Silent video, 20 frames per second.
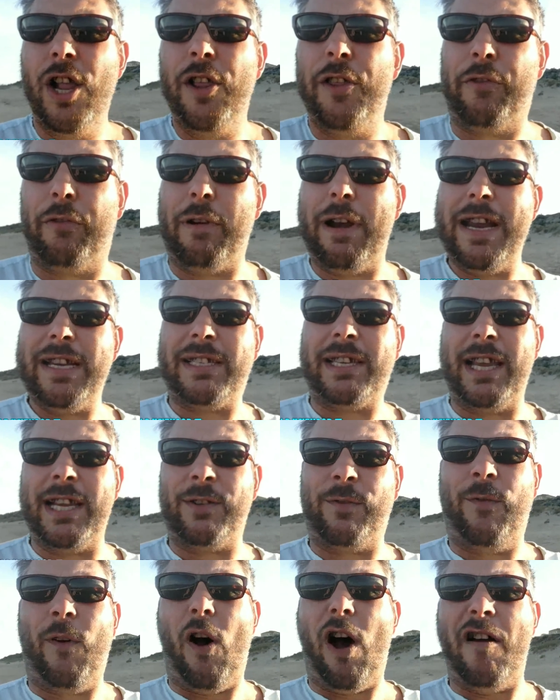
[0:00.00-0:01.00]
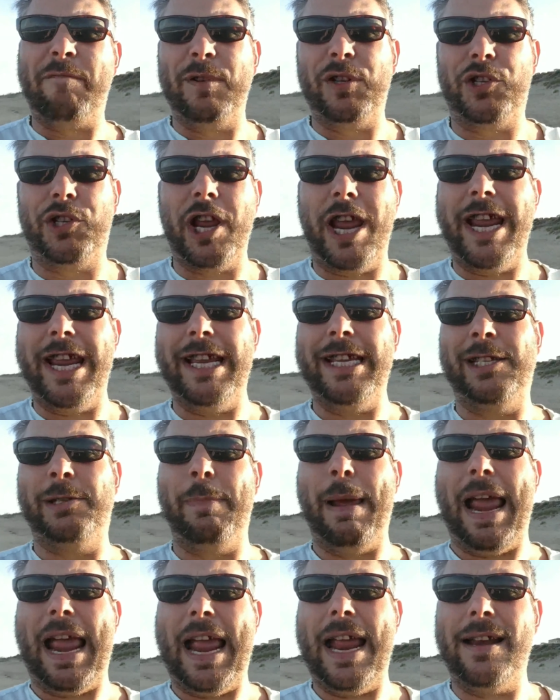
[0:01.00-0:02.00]
365
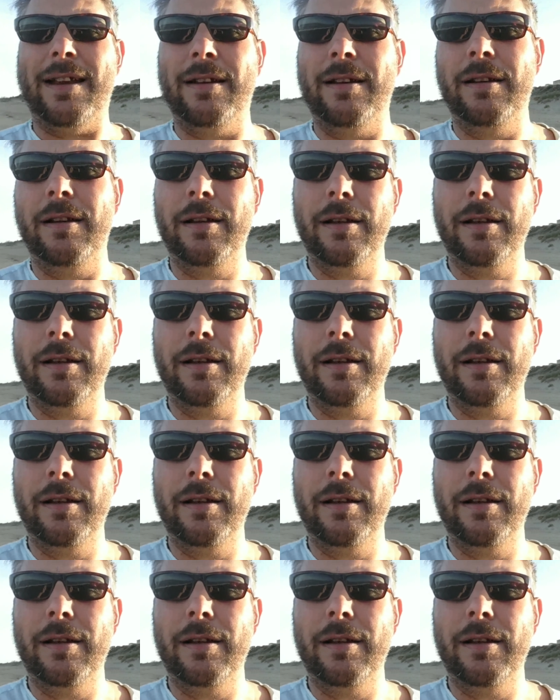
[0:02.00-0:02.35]
machines, man.